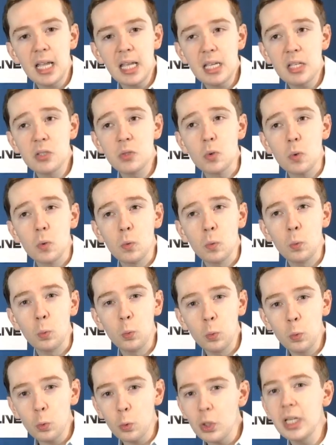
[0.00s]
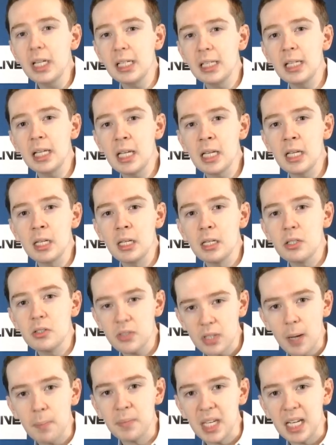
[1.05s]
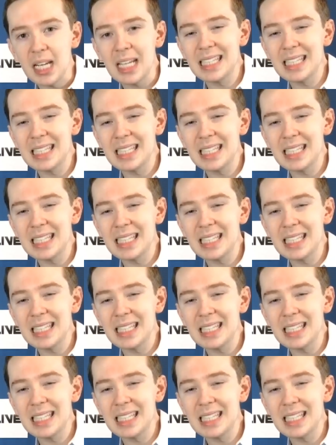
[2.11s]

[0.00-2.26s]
is really something.